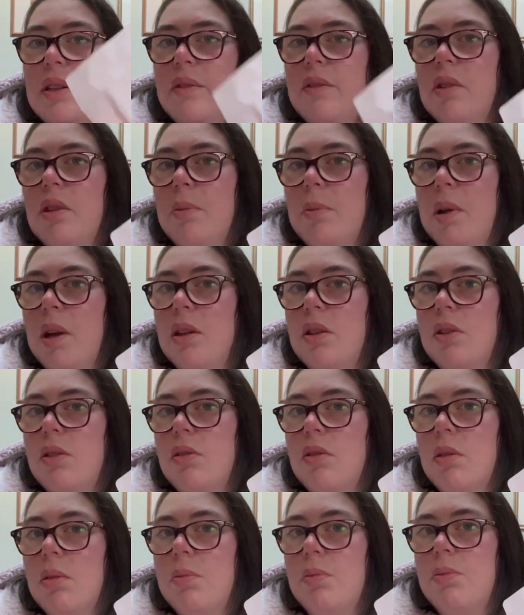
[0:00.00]
I've got a
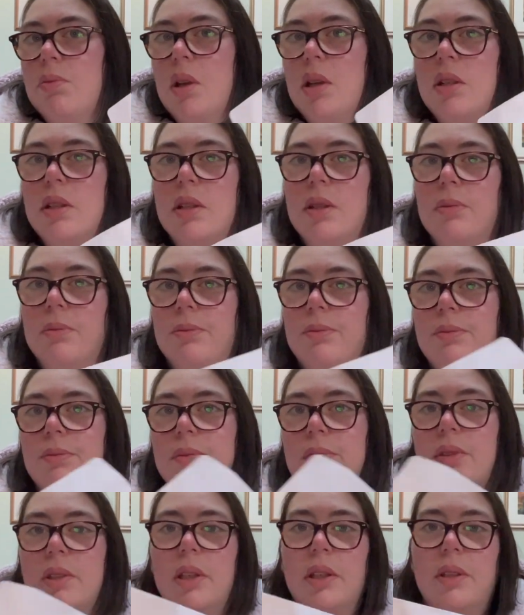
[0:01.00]
Pandora bracelet,
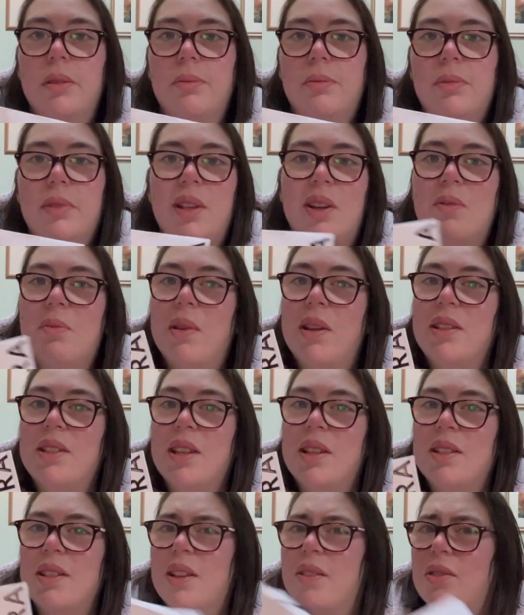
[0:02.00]
so that makes
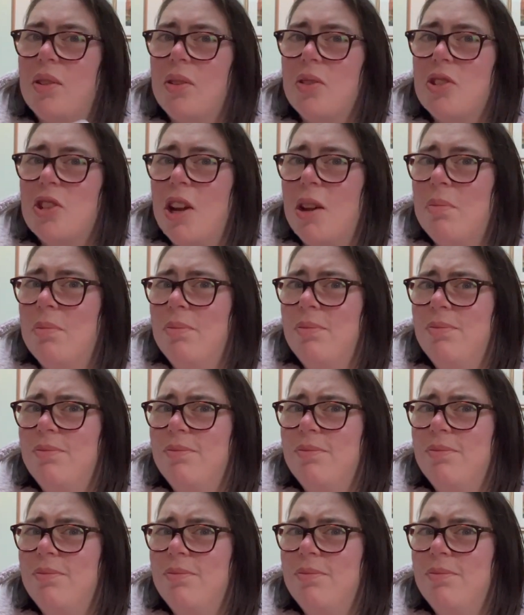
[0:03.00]
sense. I've got a charm.